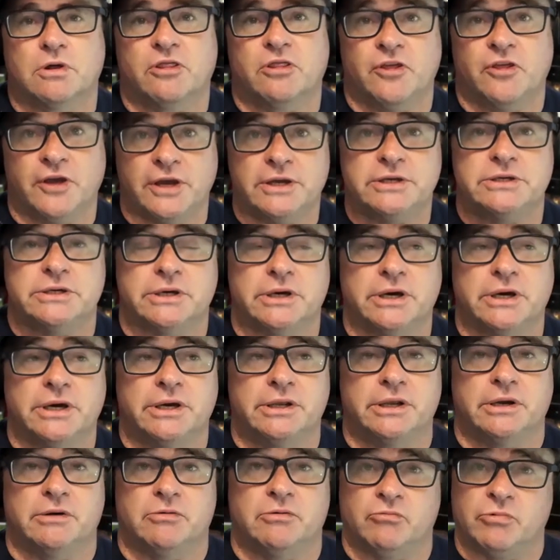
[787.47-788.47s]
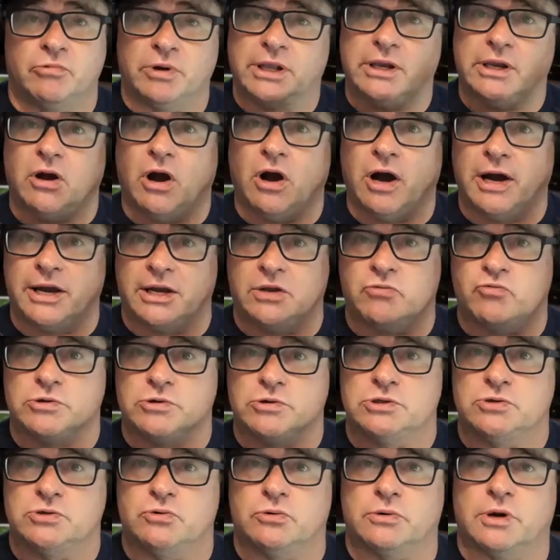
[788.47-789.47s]
theatre in a really high-end
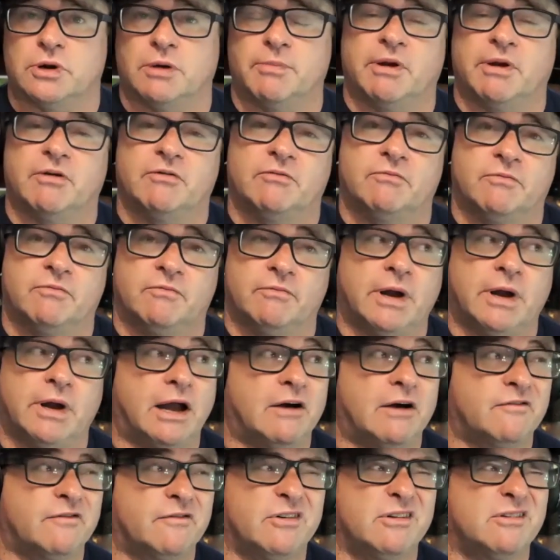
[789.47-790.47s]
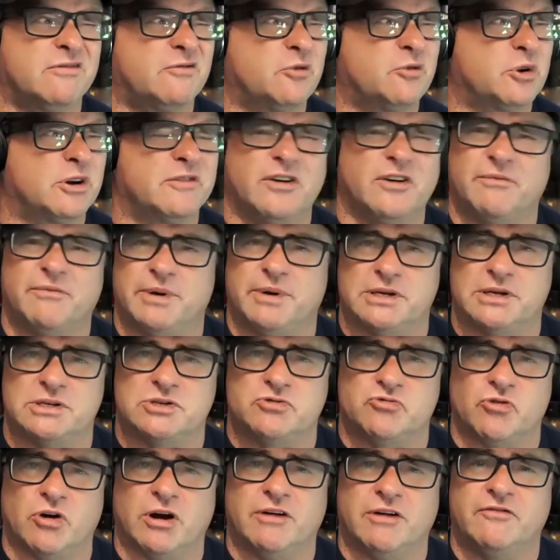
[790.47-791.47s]
resort about 45 minutes
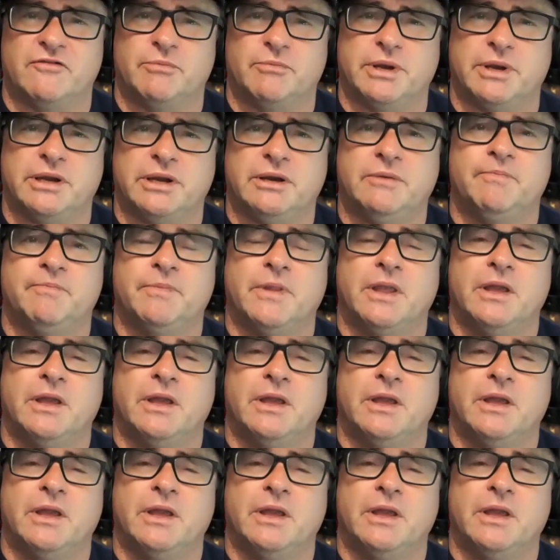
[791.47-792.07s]
drive from here.